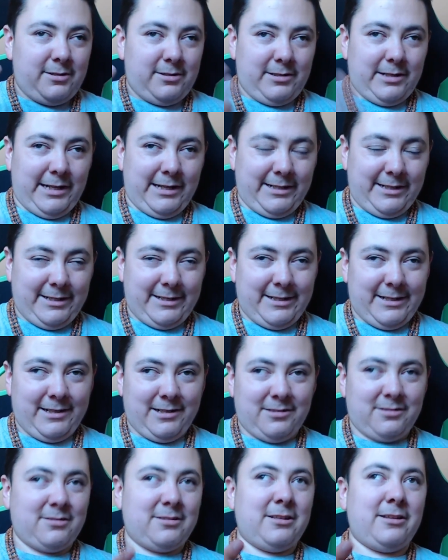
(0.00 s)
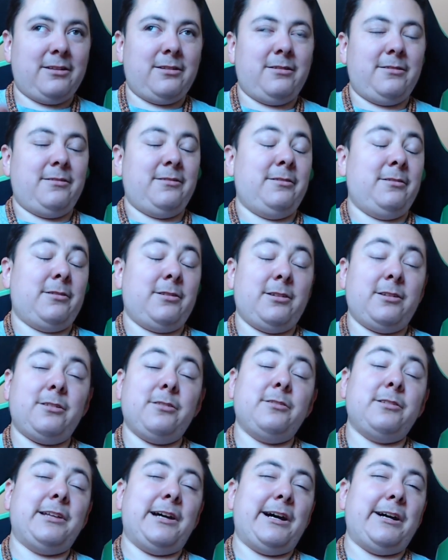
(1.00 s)
90 days, then you could
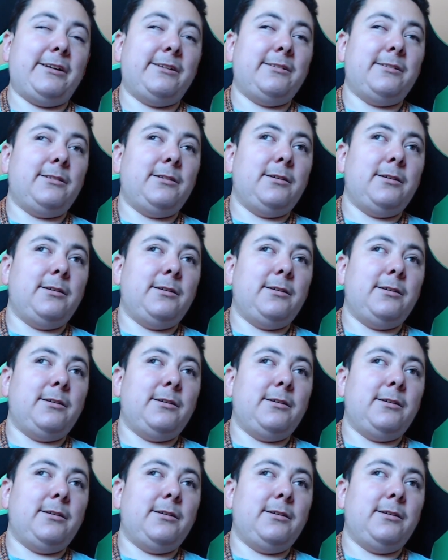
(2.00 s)
do that.